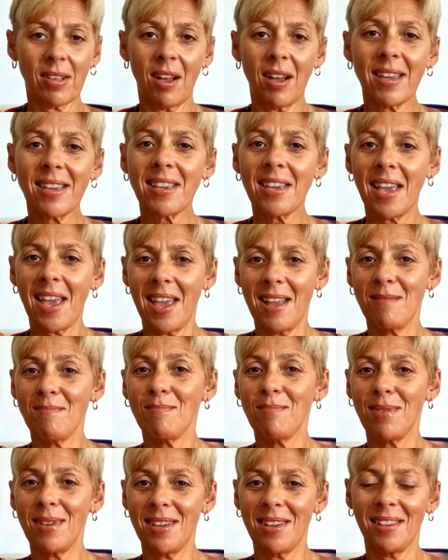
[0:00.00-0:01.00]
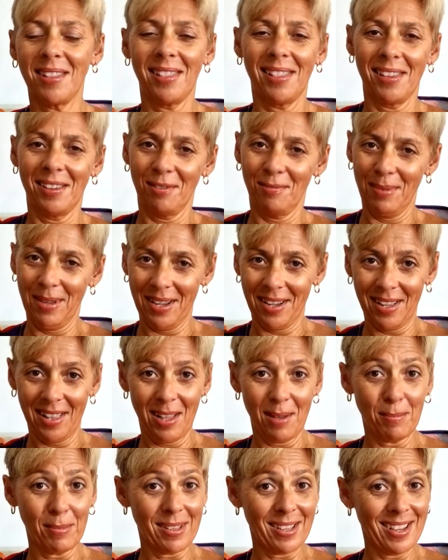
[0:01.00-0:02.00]
I can be a little bit
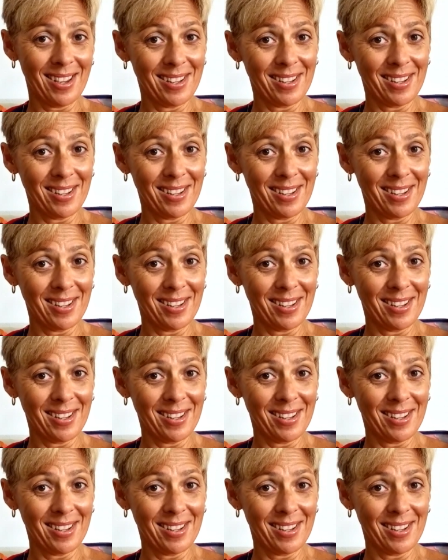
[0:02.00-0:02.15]
clumsy.